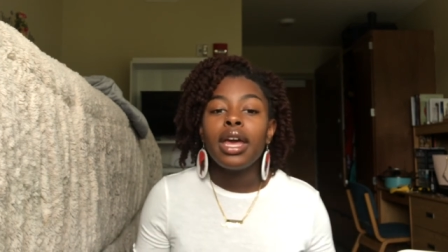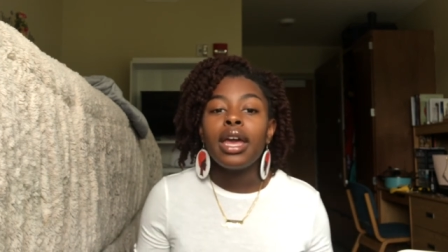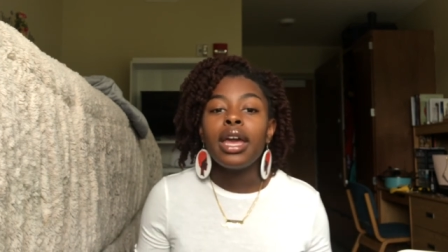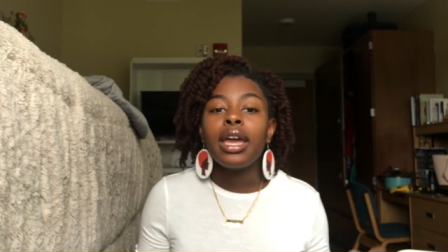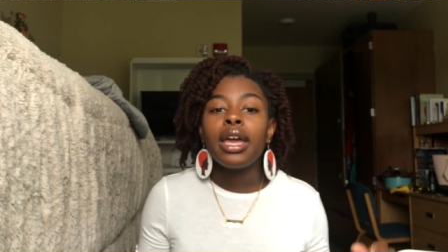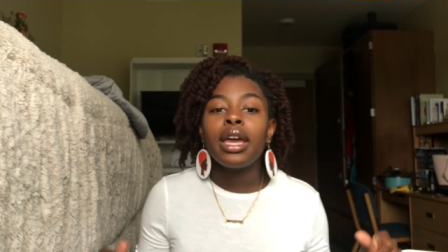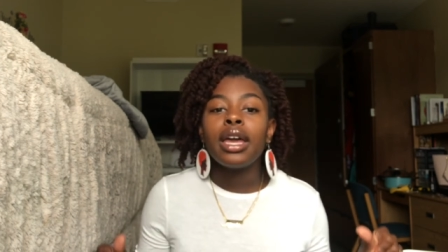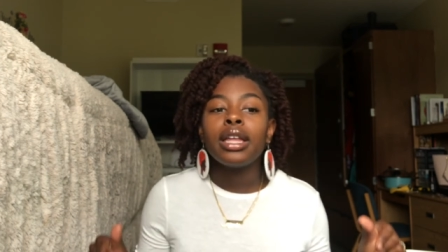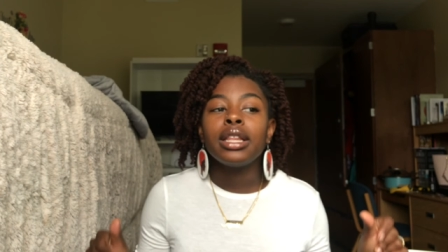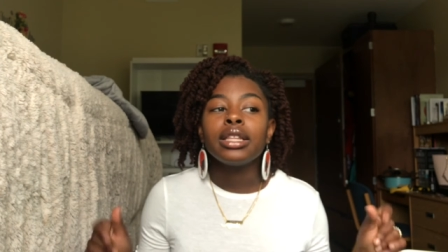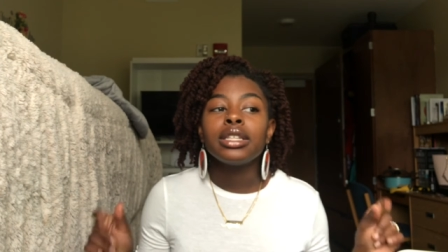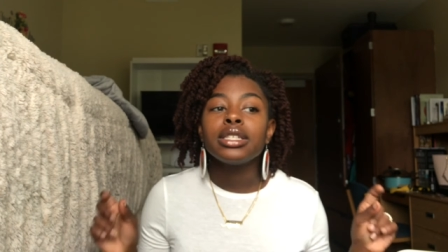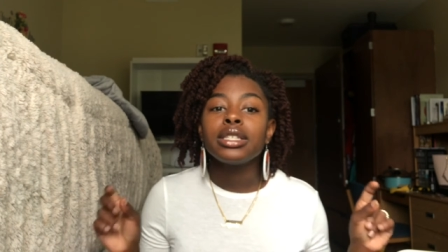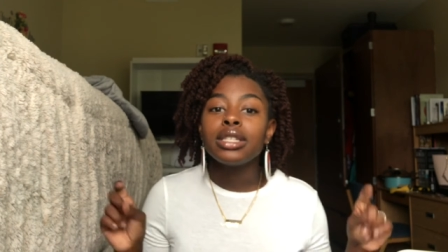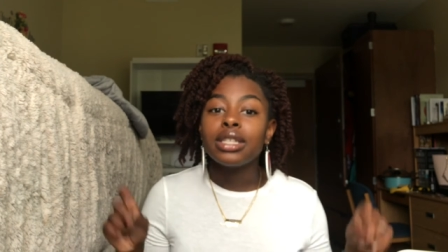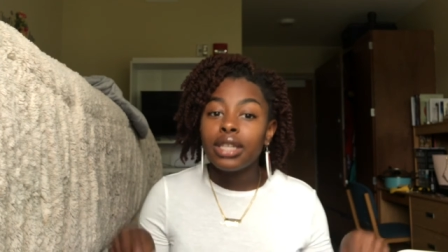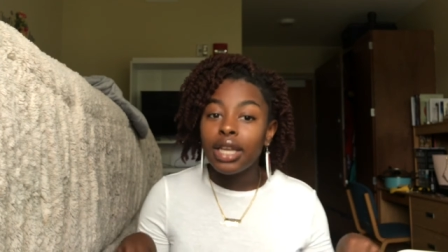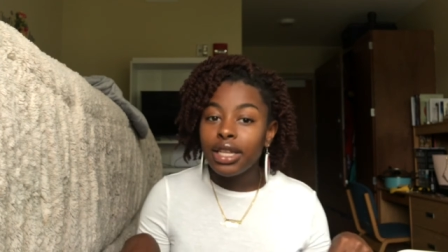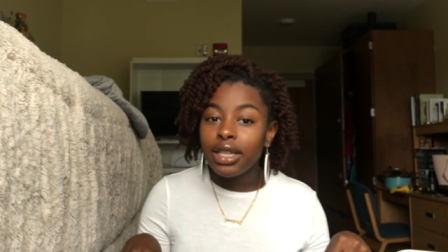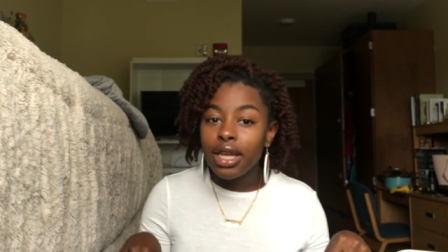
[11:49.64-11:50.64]
and
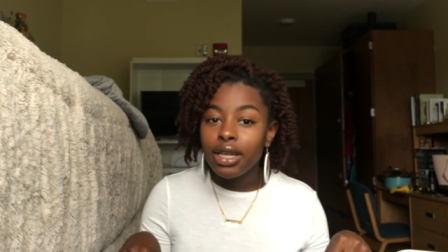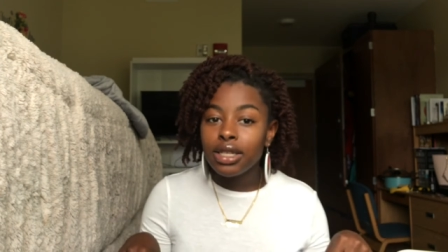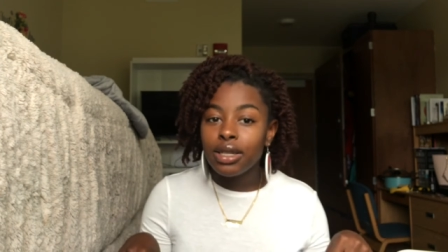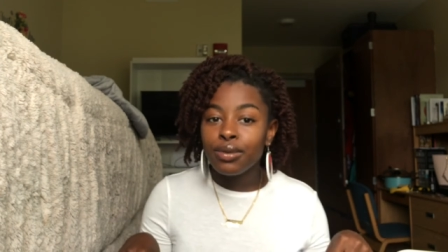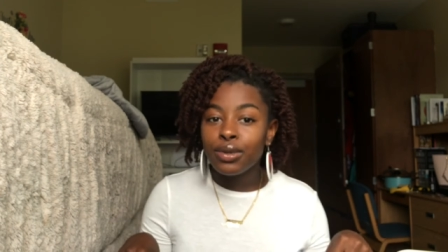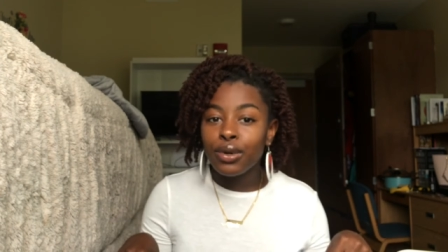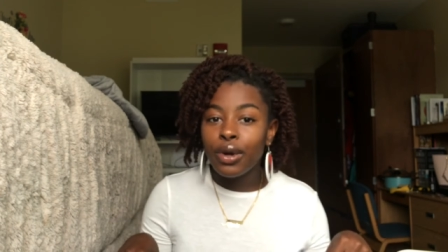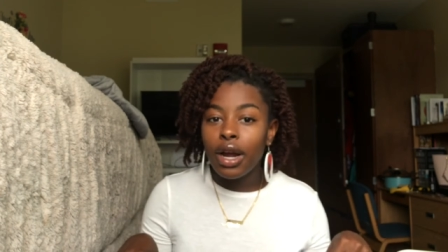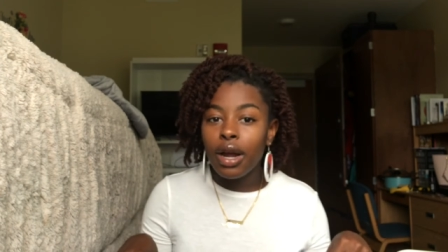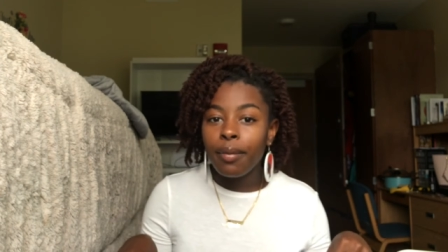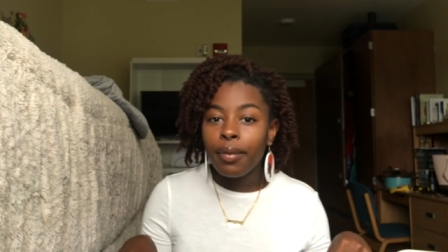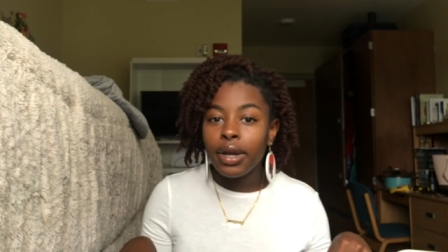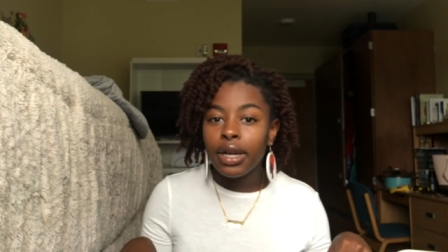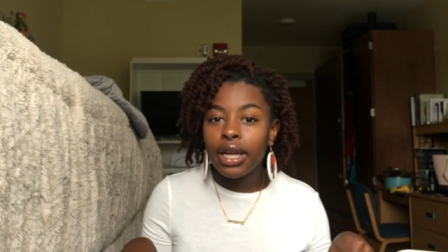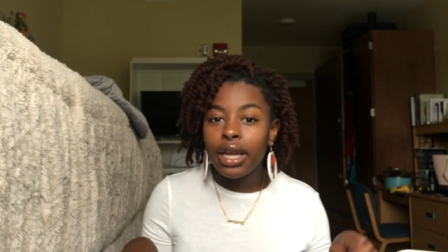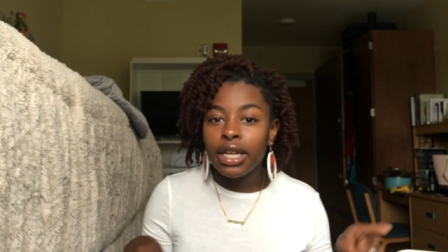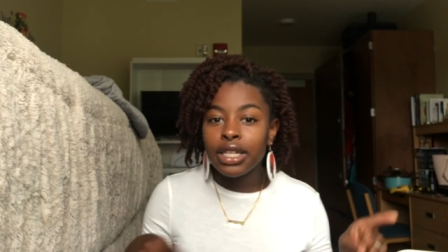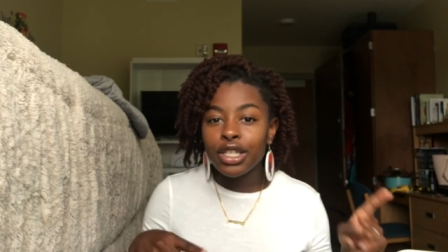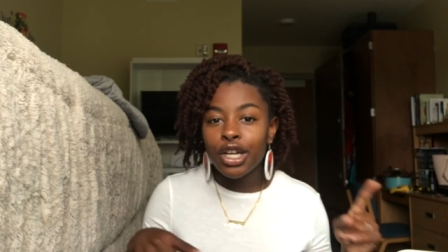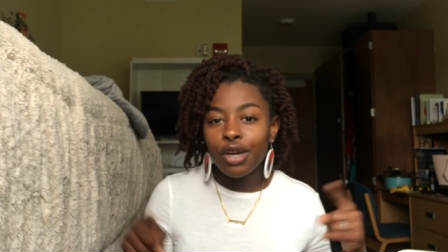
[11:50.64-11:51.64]
hit that subscribe button
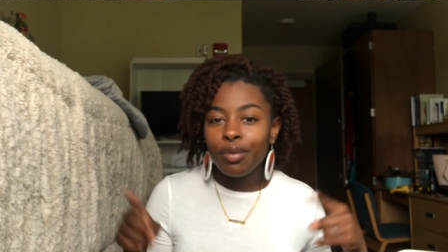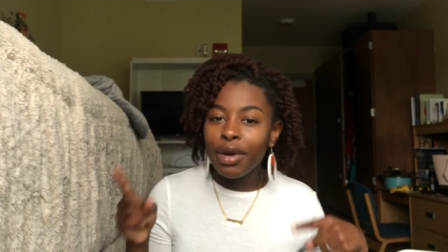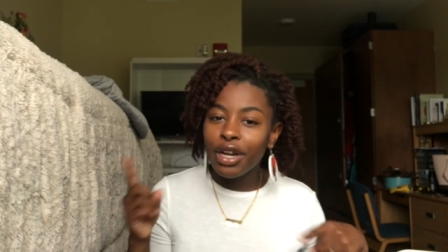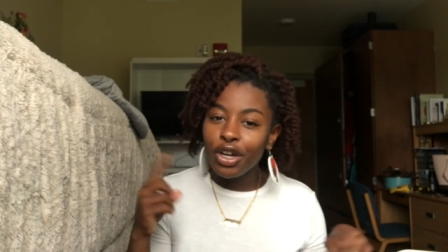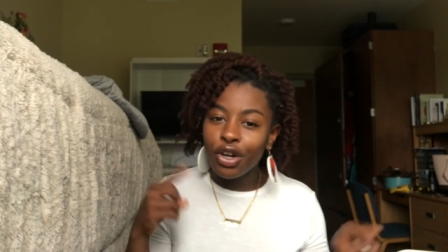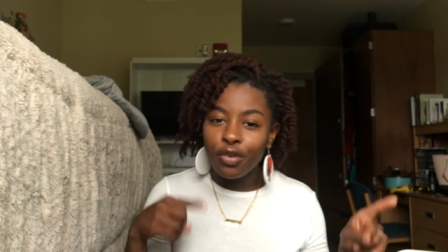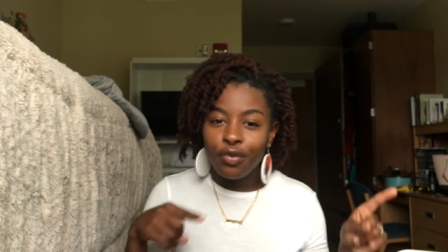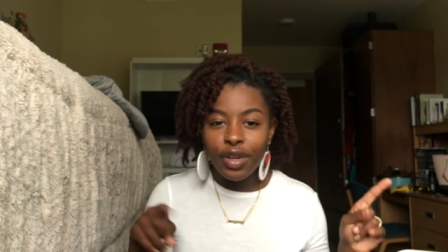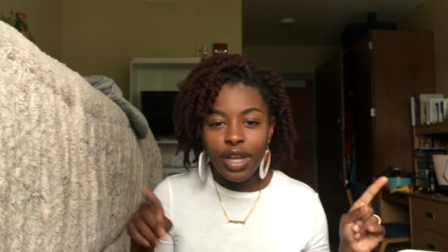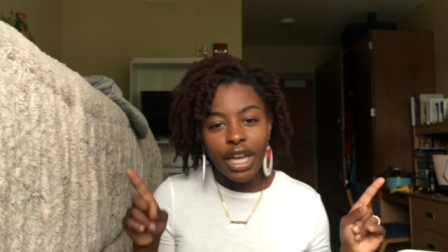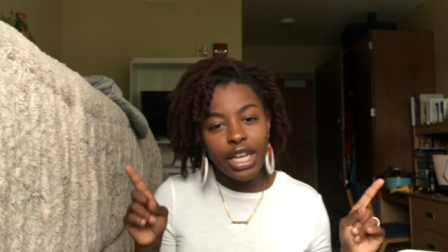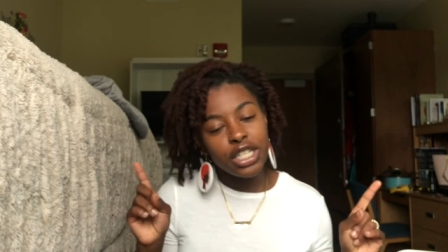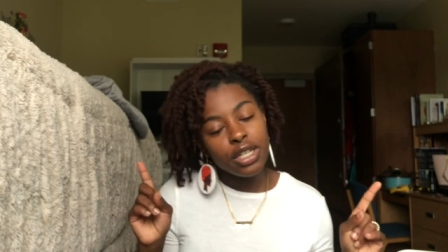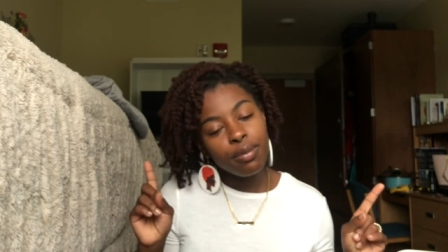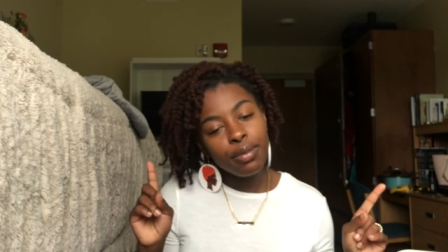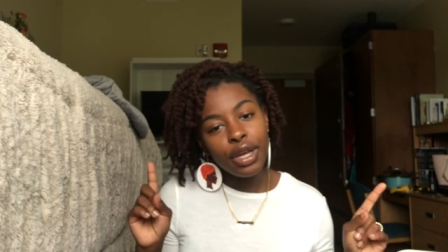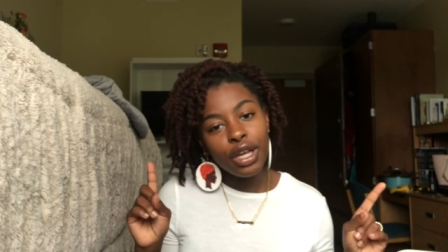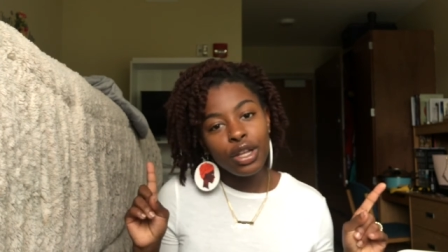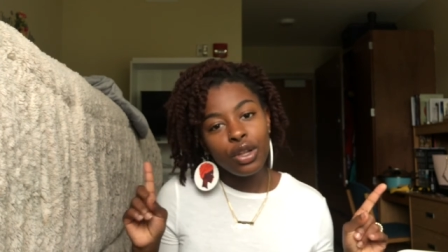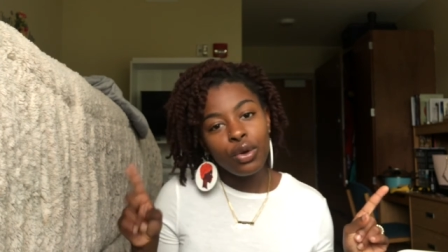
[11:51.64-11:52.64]
and turn my notification
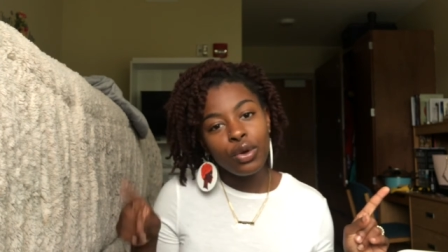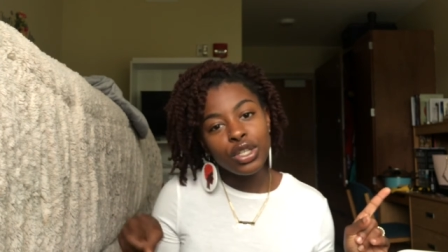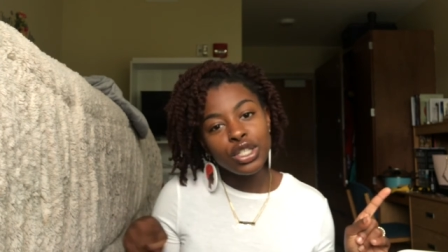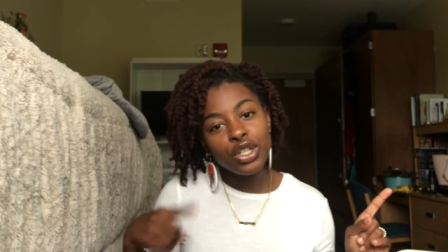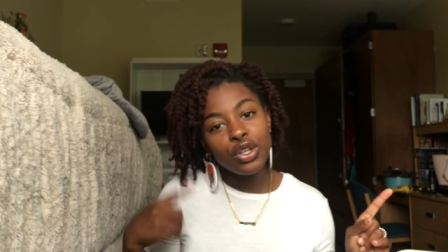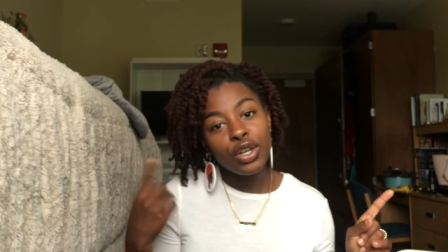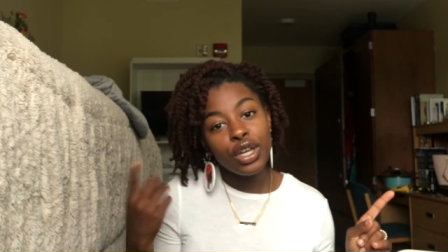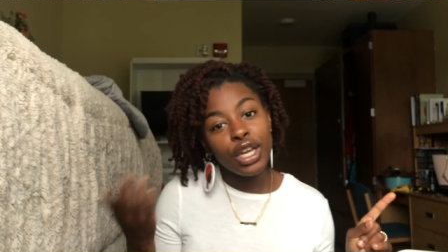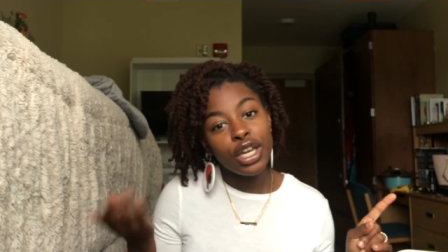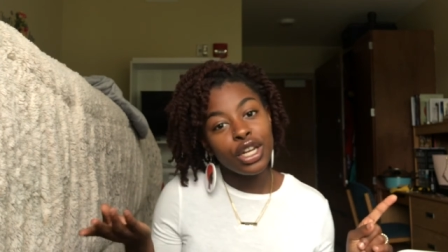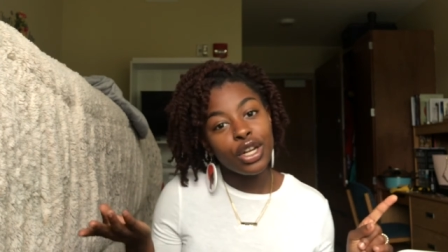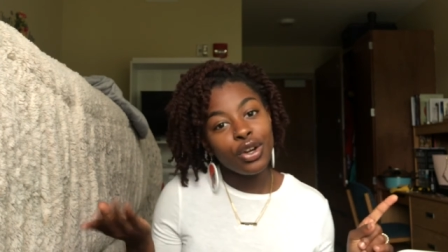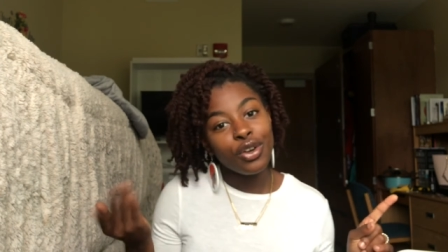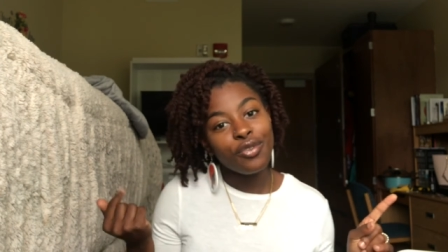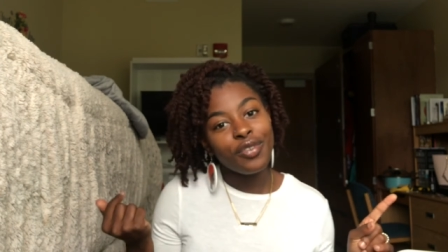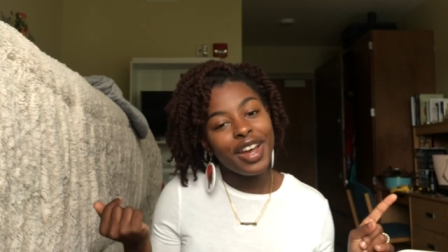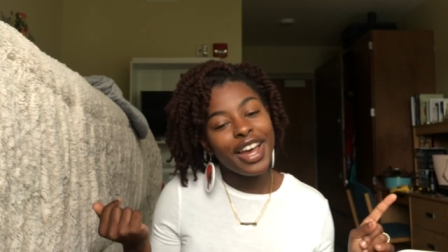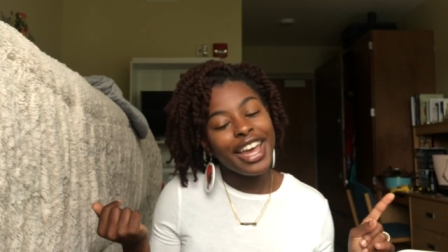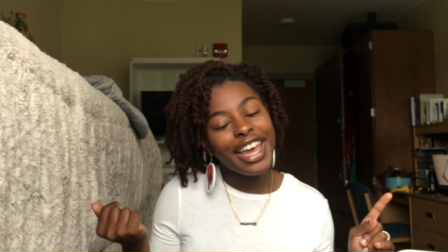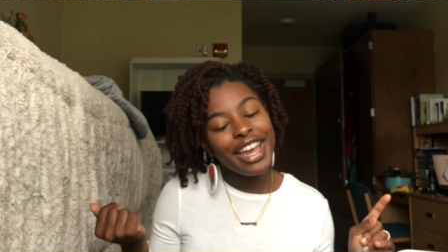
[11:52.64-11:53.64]
bell on so you can get
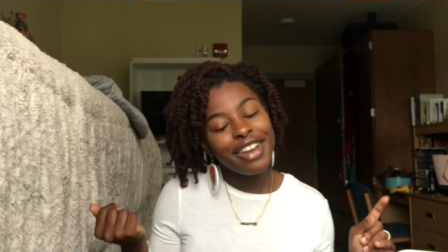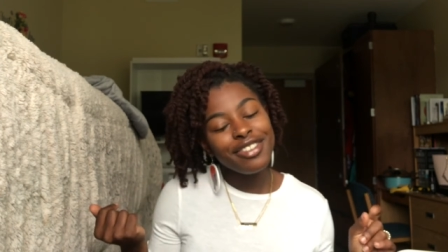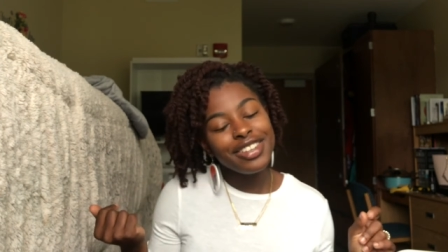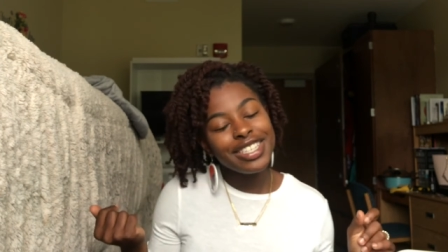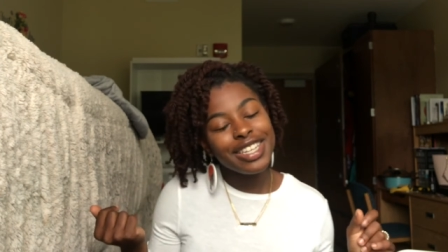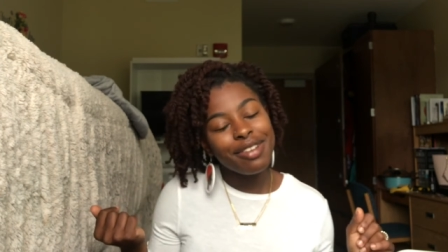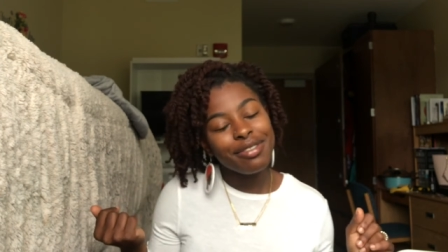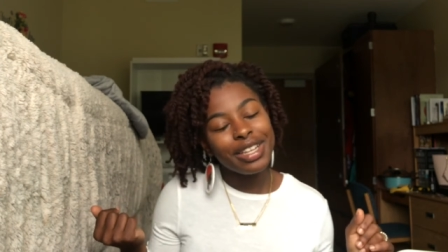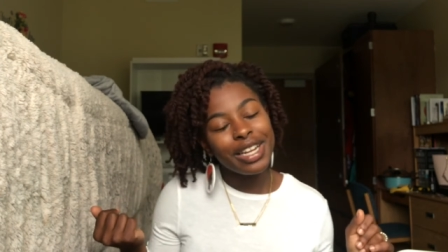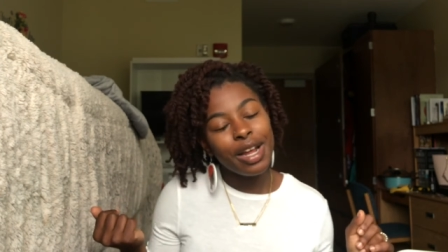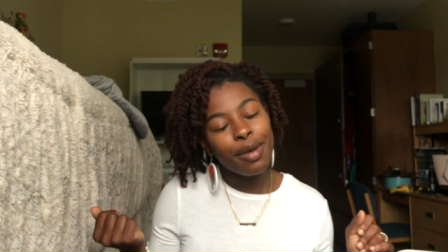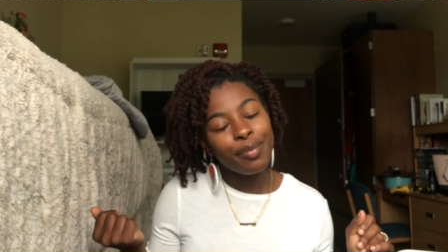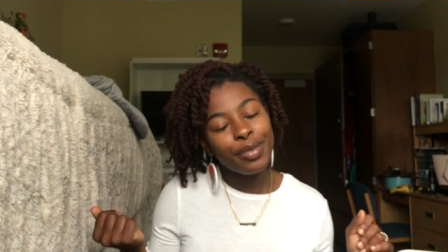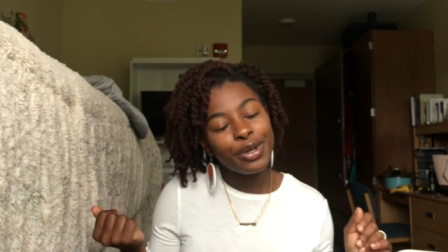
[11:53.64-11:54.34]
notified every time that I